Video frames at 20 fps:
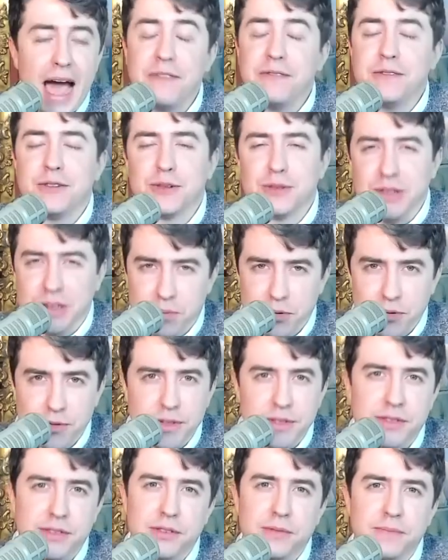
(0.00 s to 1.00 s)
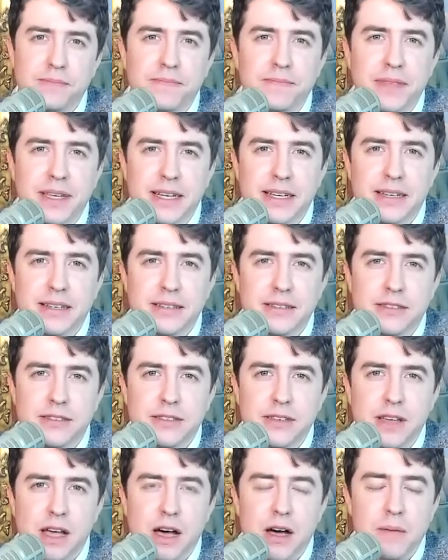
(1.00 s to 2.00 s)
After Liberalism
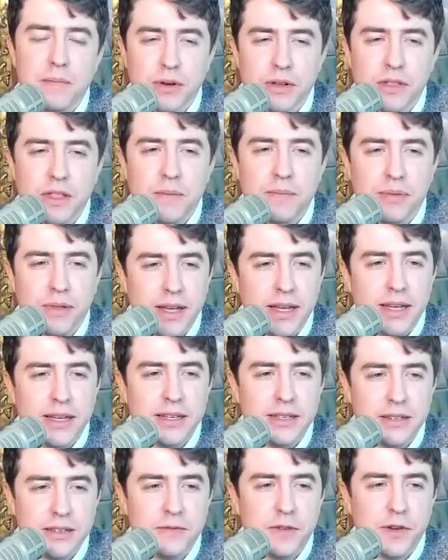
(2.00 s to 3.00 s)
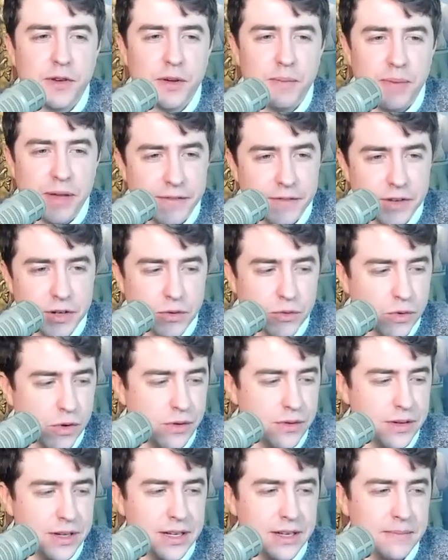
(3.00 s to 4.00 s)
is a book that played a very pivotal
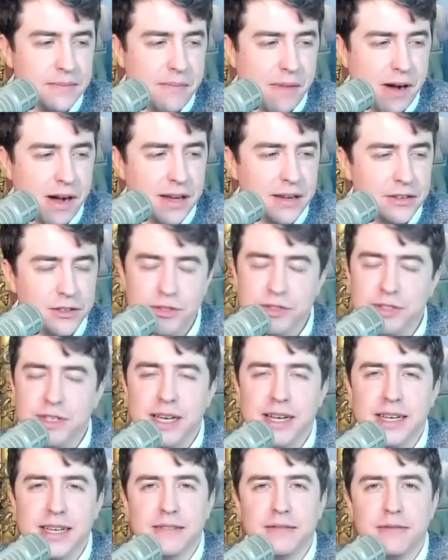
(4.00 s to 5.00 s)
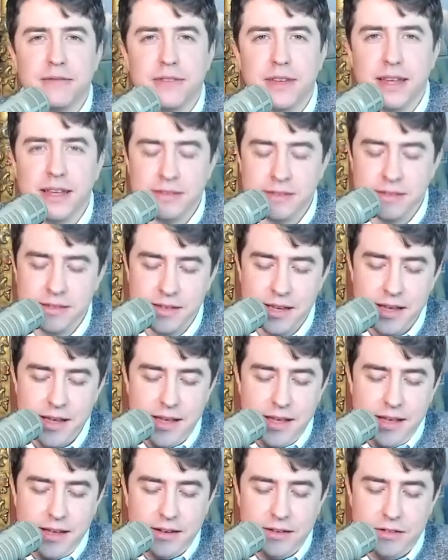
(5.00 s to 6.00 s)
role in my understanding of things,
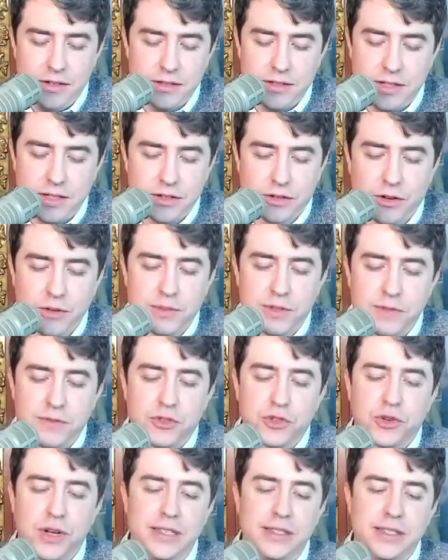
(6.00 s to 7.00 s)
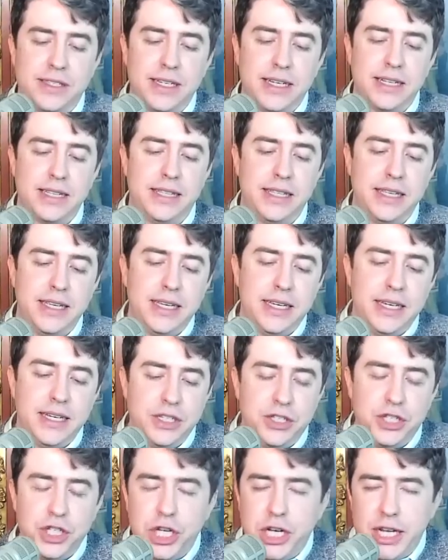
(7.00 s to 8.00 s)
just in terms of tracing
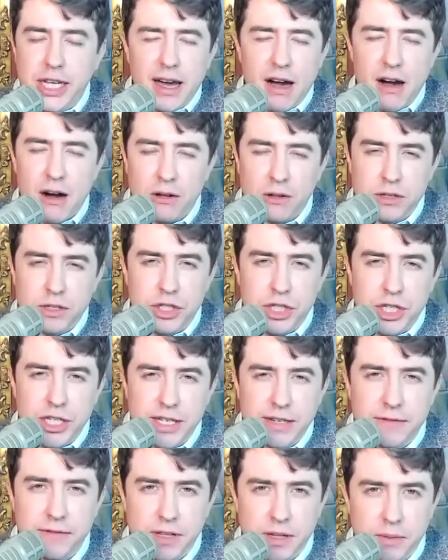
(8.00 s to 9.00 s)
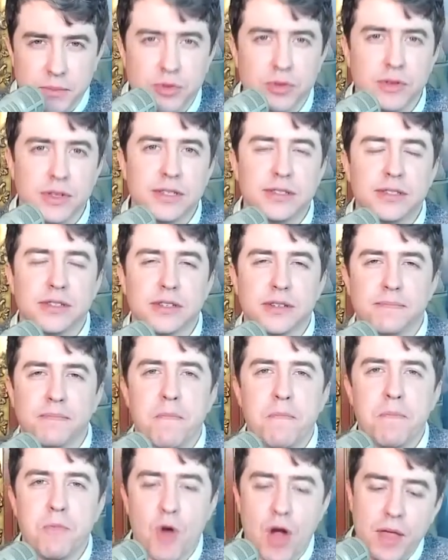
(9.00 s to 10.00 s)
the genealogy of
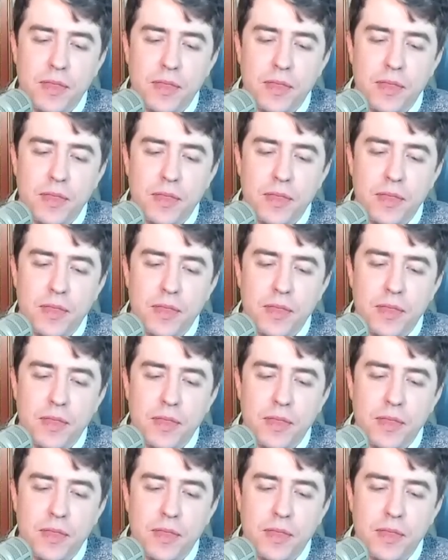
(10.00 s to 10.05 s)
liberalism,